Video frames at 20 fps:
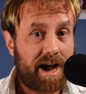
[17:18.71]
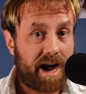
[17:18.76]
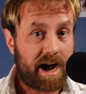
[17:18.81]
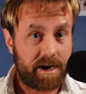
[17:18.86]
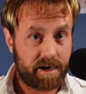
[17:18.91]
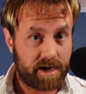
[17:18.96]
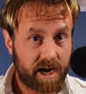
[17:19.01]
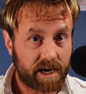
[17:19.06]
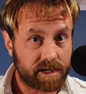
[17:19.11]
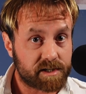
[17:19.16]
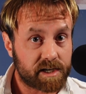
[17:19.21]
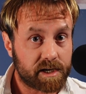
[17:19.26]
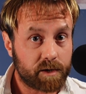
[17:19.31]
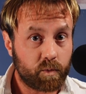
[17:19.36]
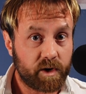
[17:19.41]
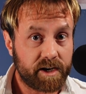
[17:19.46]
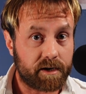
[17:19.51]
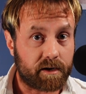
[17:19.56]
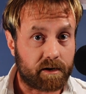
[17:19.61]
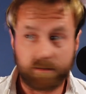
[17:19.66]
I did not say
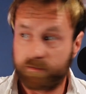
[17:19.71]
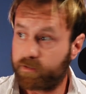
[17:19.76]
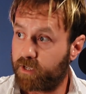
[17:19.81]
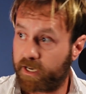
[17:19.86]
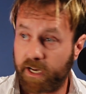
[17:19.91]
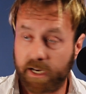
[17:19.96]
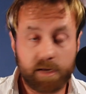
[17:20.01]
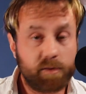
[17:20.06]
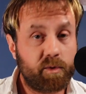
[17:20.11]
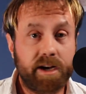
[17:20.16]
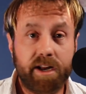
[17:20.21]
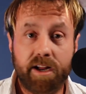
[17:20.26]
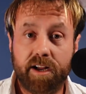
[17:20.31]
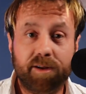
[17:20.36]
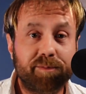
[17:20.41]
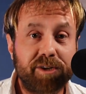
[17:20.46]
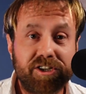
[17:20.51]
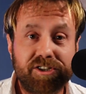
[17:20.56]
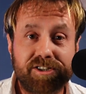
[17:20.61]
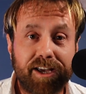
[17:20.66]
will. Did anyone hear
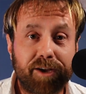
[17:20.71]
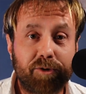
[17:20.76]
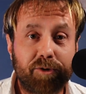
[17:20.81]
me say